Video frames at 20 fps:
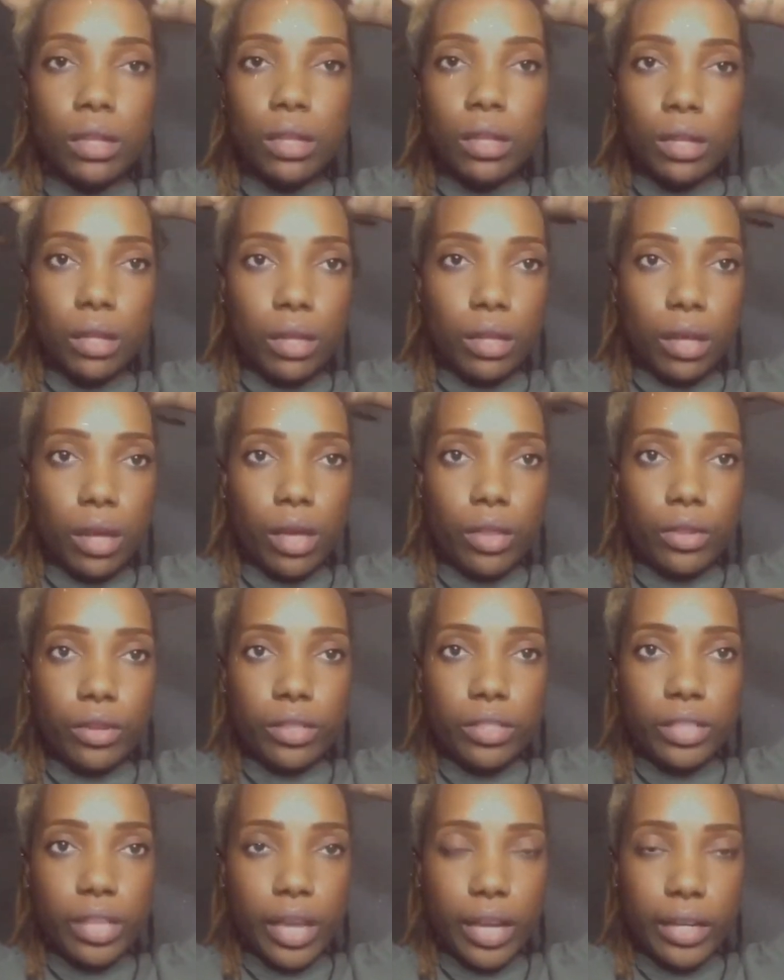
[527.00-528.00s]
other
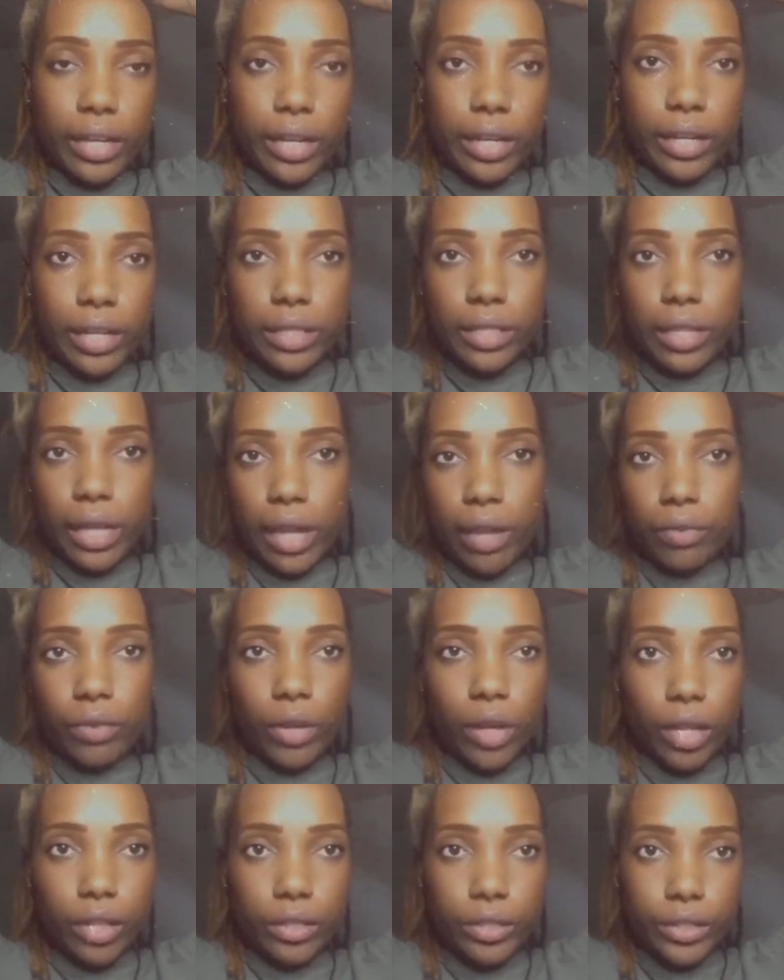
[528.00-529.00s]
side that doesn't have
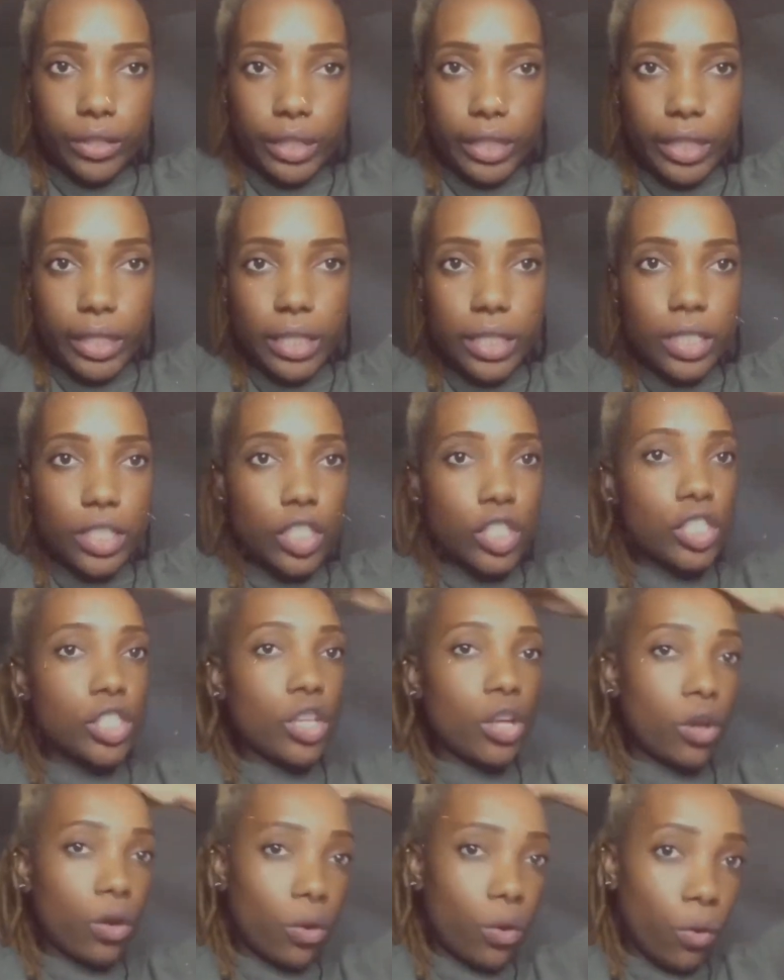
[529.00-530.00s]
color in it.
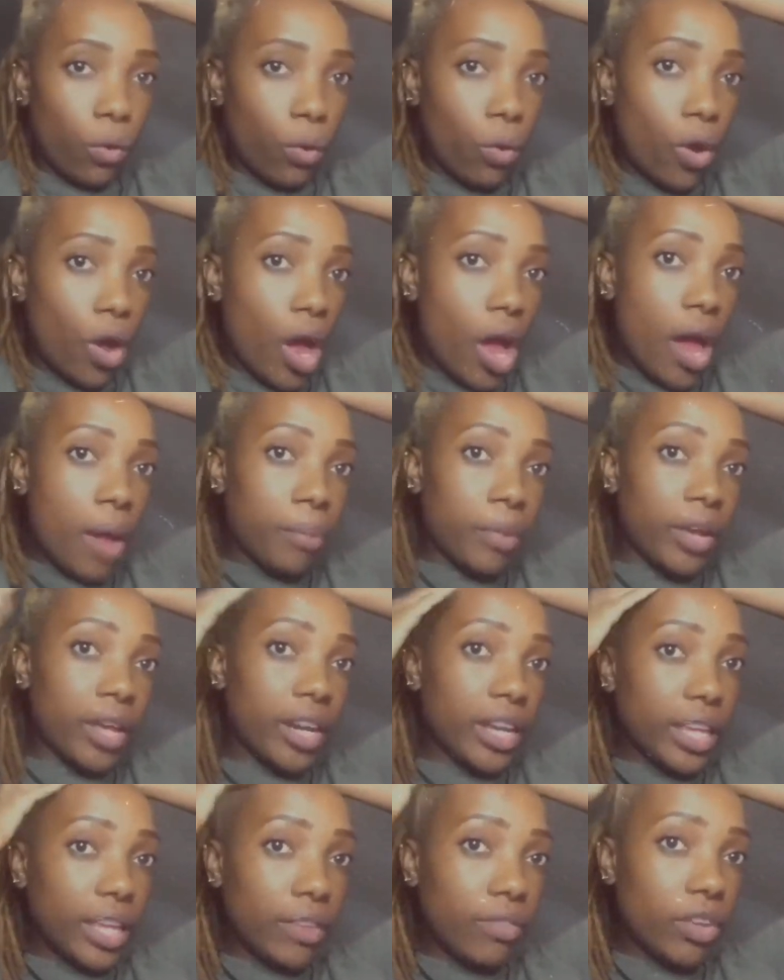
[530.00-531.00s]
So I'm gonna
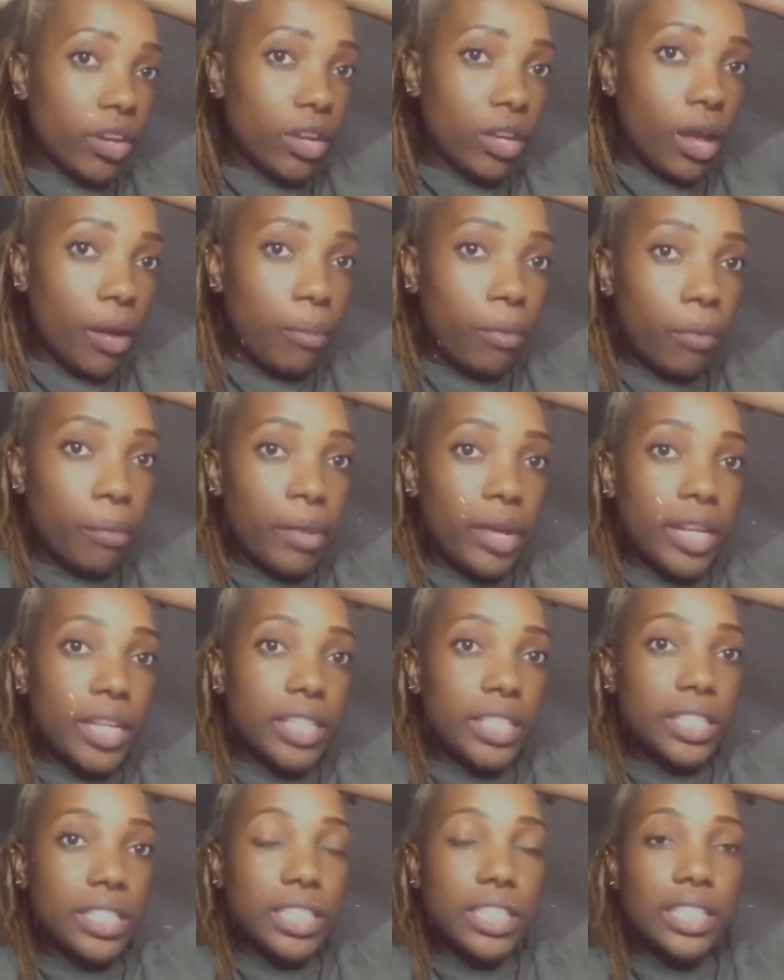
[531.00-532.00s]
give it a couple minutes
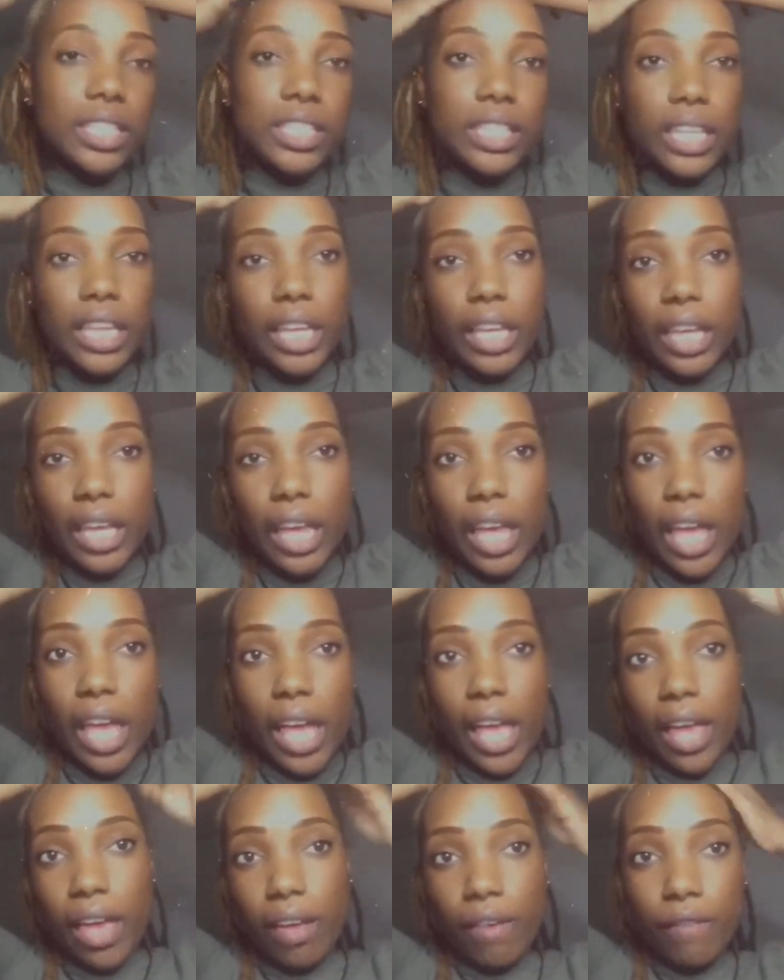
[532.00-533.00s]
to see
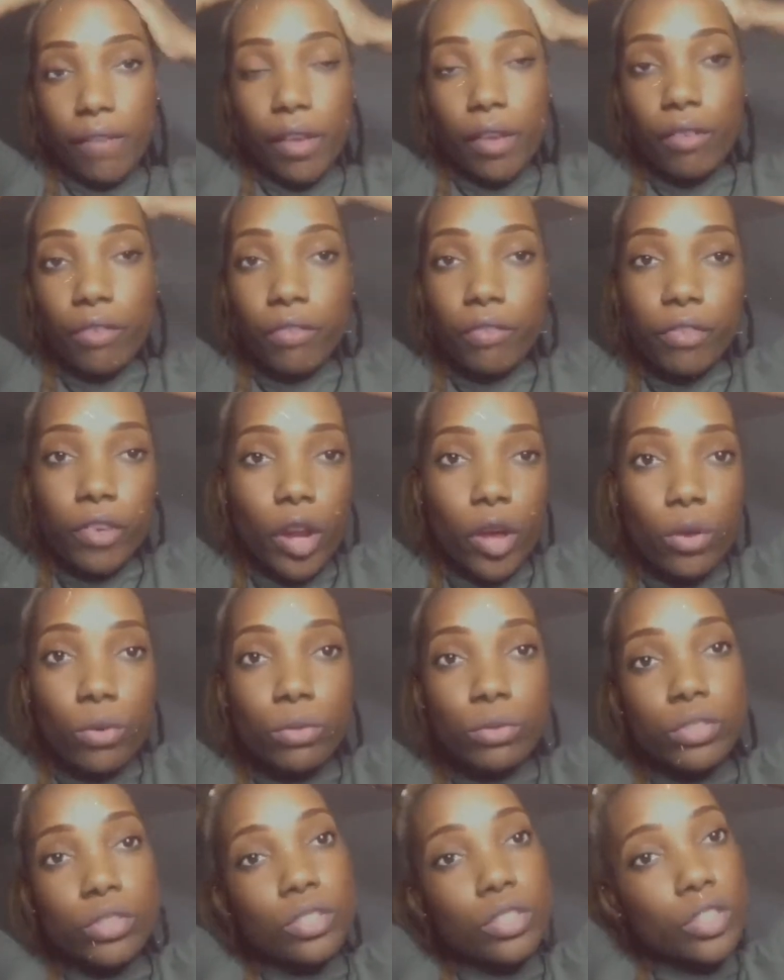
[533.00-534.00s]
if it floats
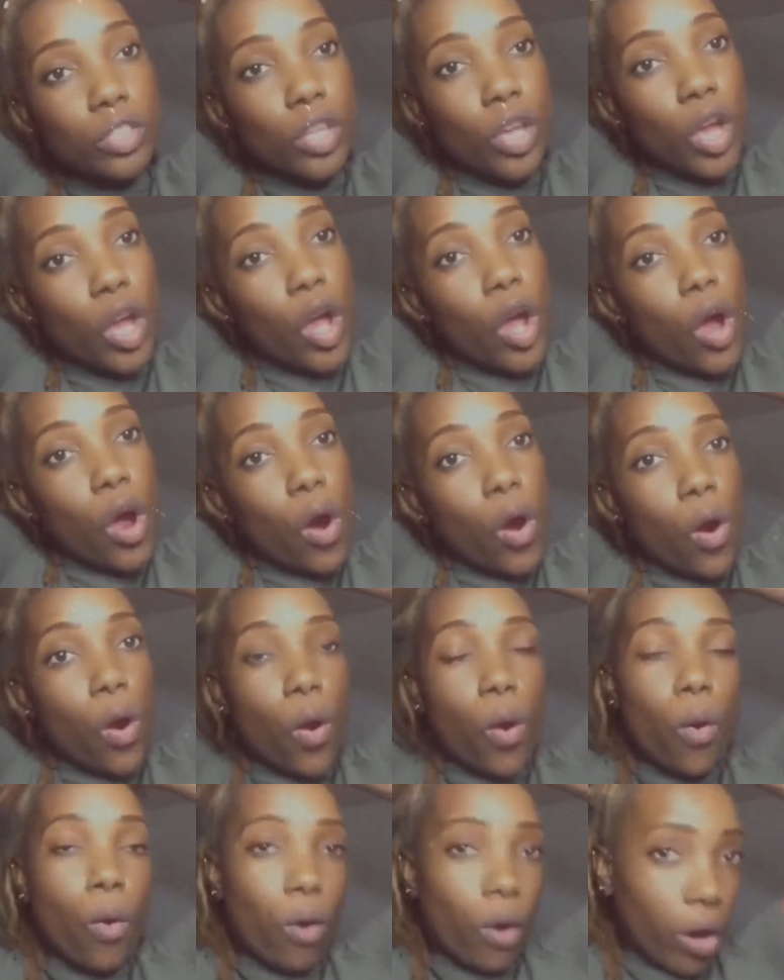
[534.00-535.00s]

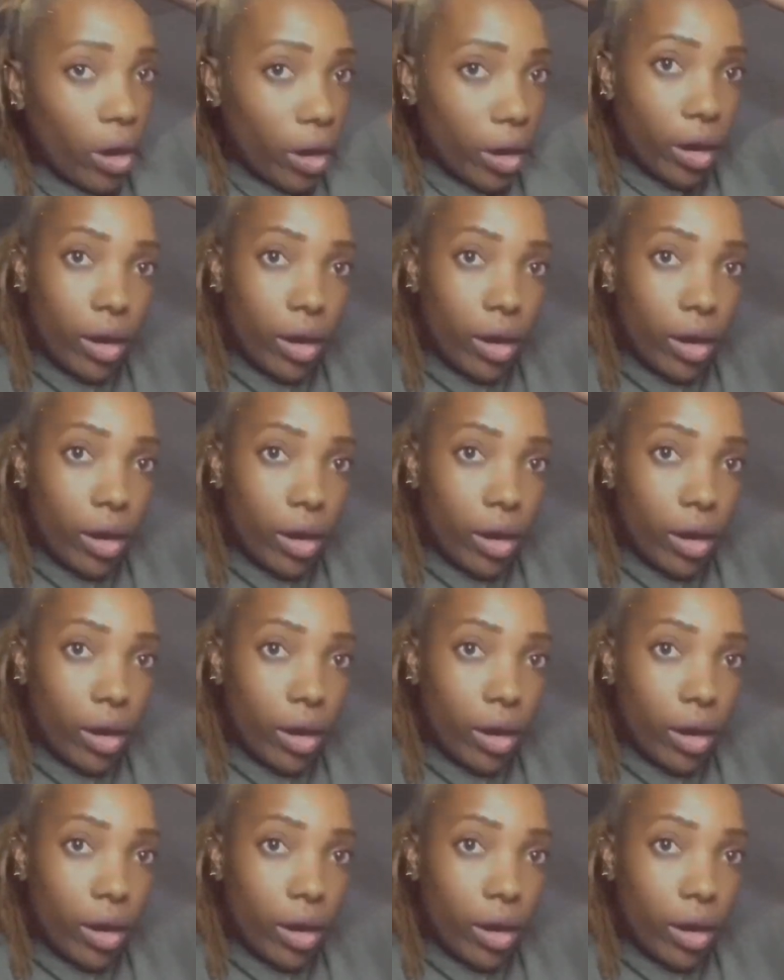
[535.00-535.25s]
or